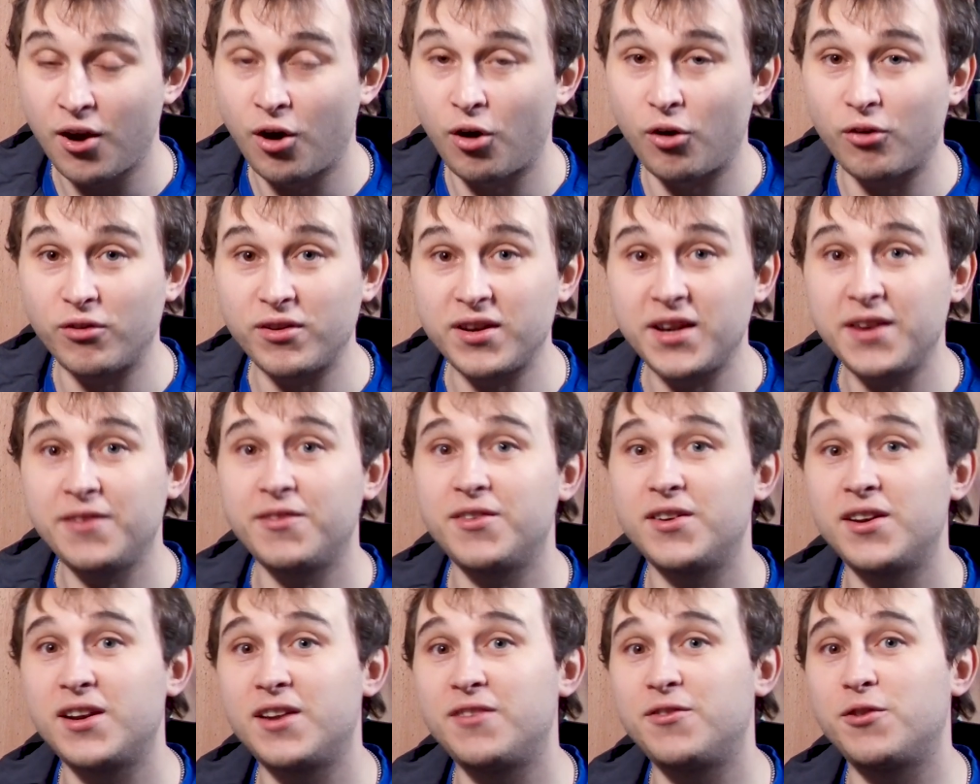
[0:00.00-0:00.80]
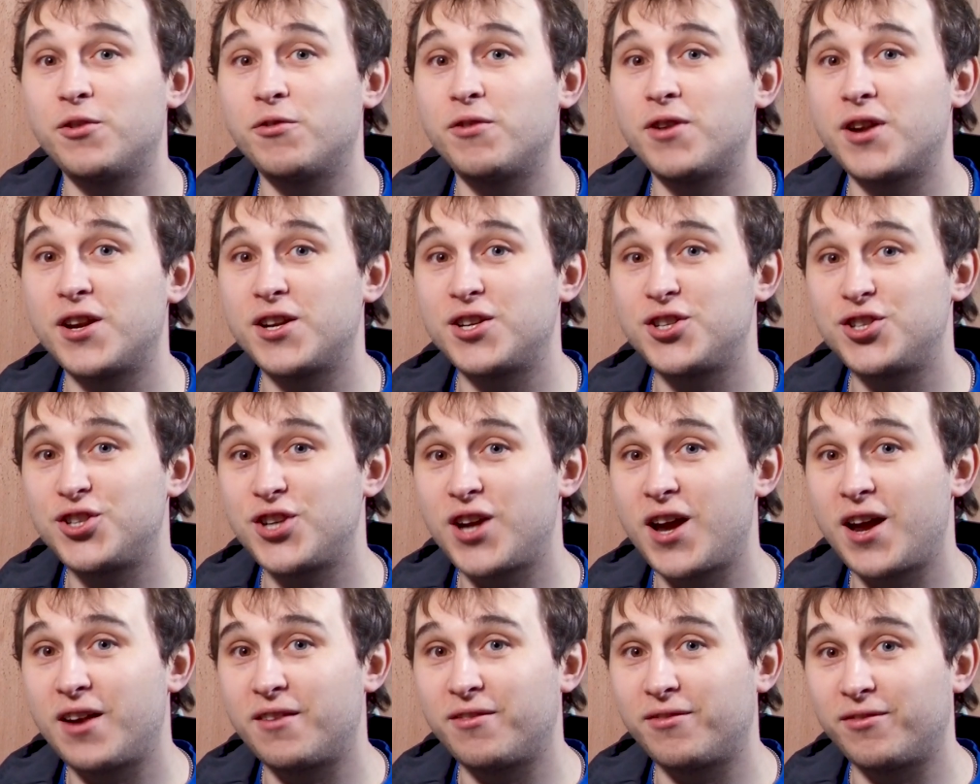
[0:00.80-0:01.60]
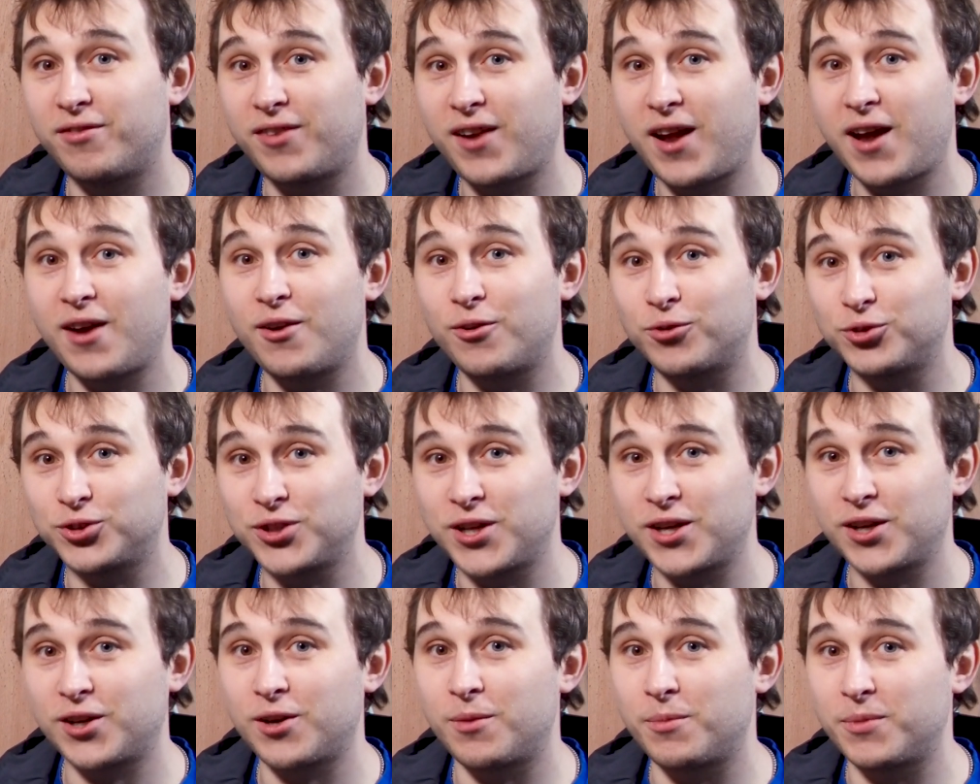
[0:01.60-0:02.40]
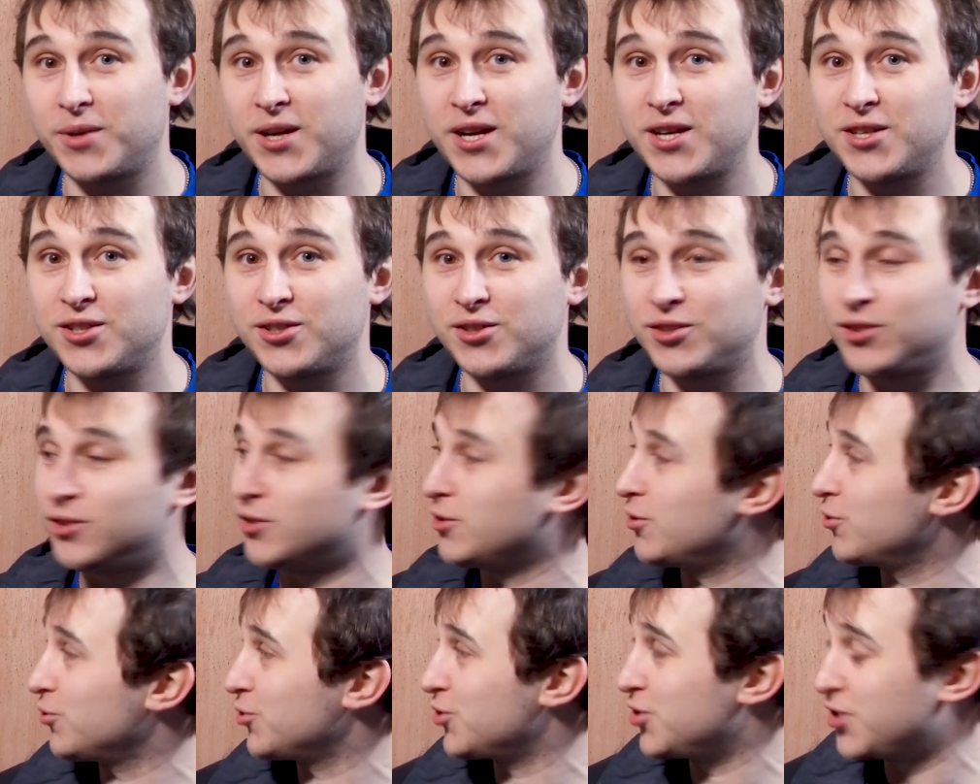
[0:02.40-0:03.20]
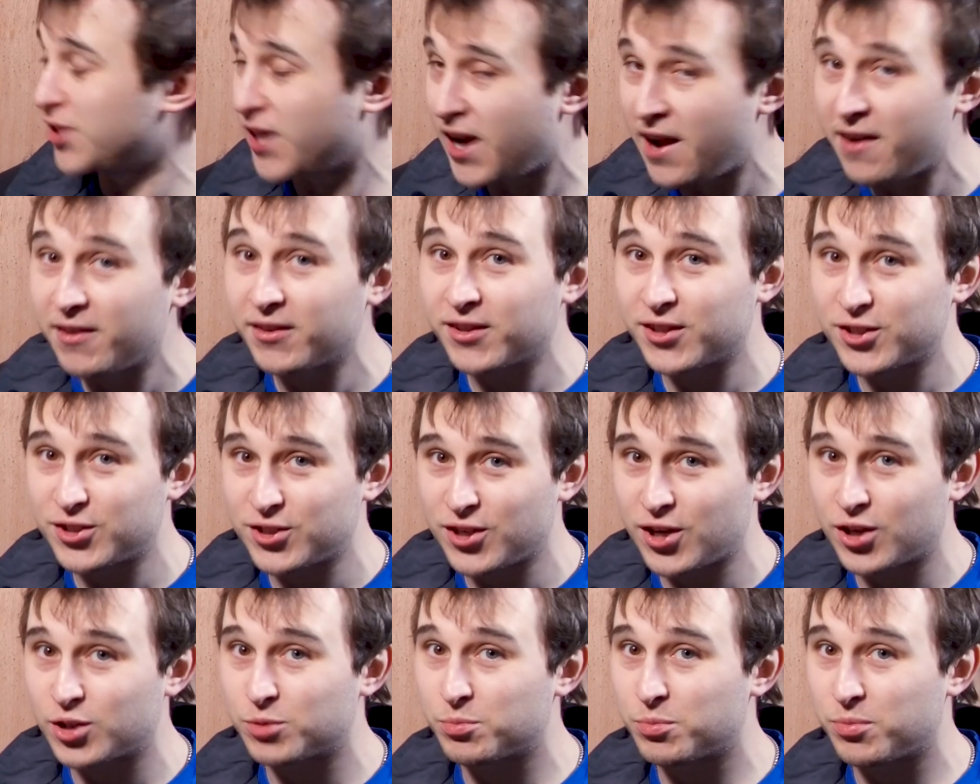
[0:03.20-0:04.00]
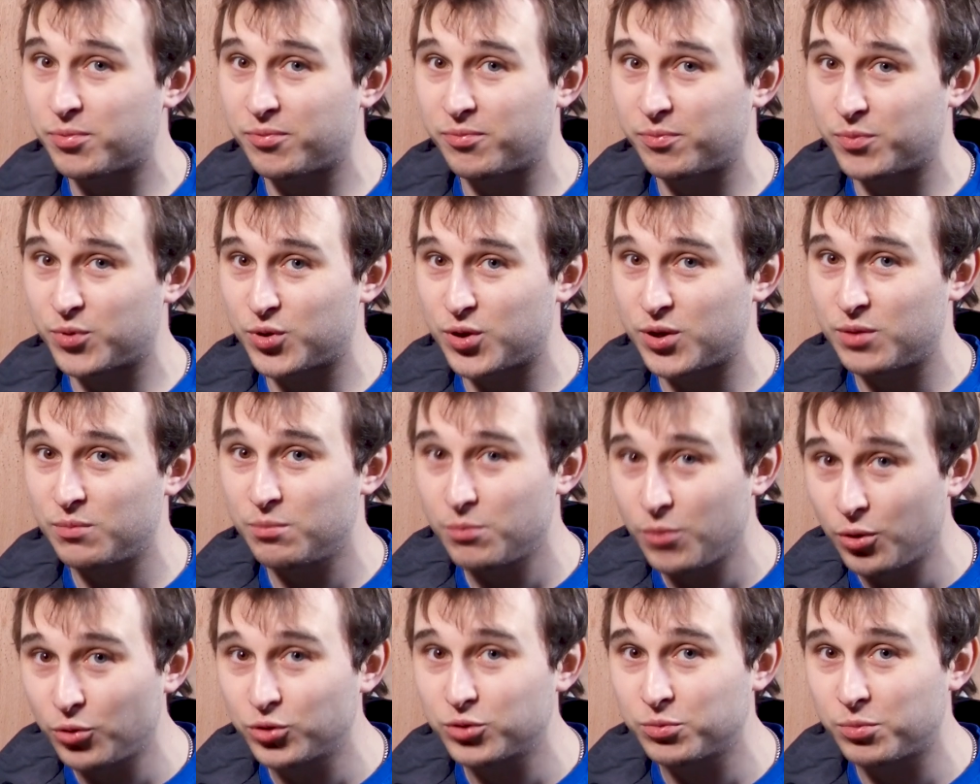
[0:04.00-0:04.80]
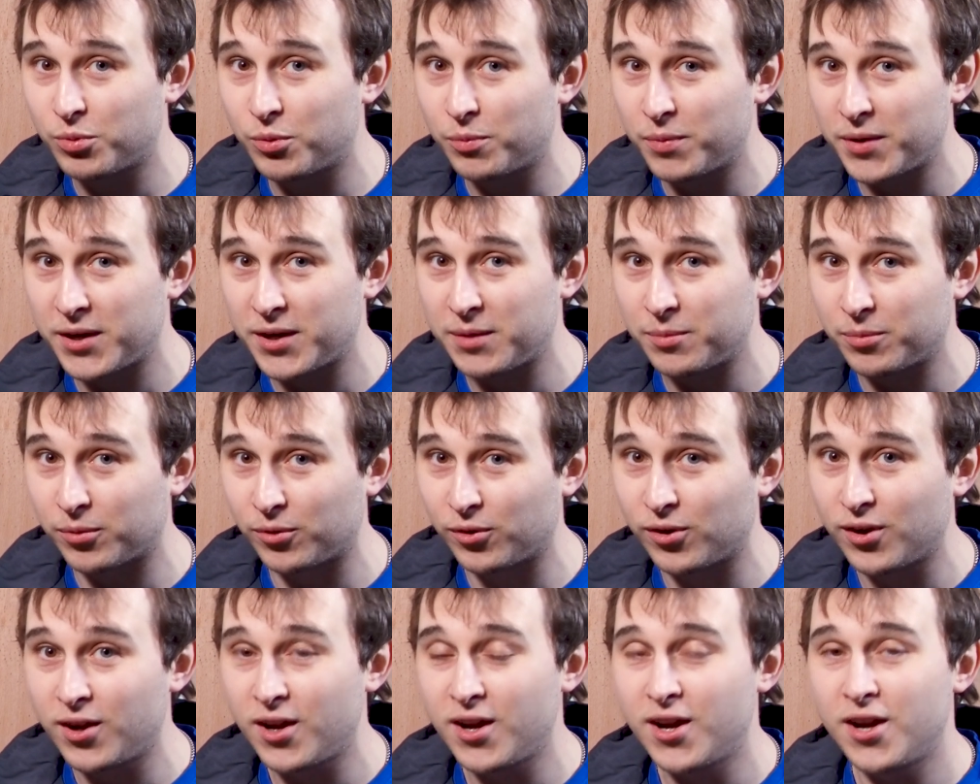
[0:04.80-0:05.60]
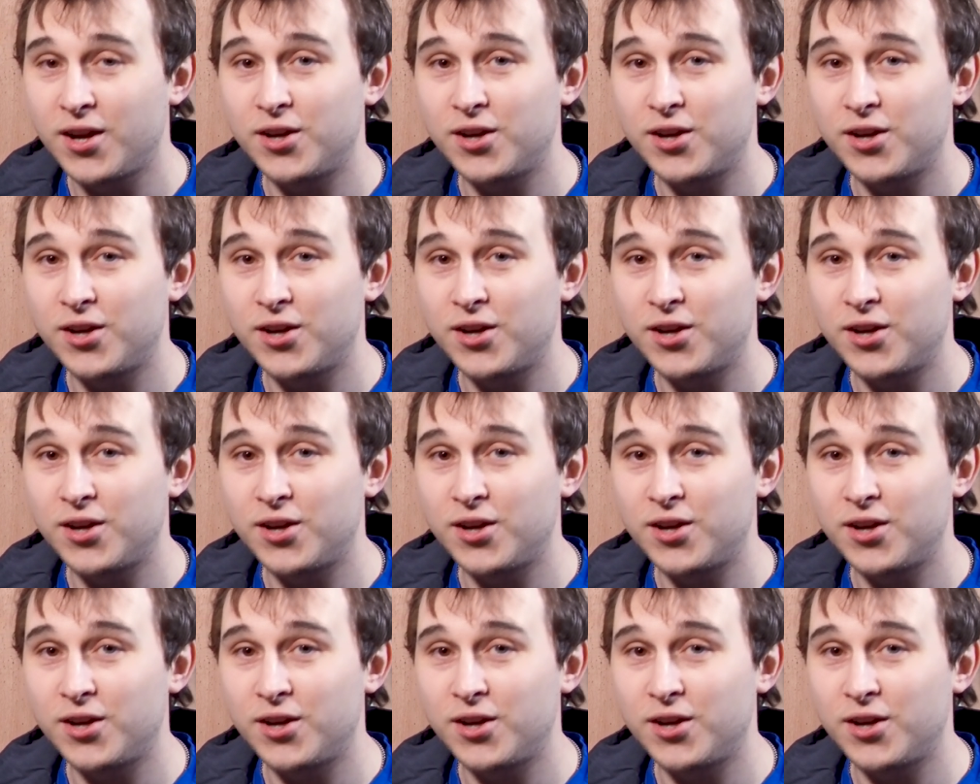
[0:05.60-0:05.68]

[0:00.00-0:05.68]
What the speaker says: or even if you're in a shared flat or shared accommodation and you're sharing the charge multiple people,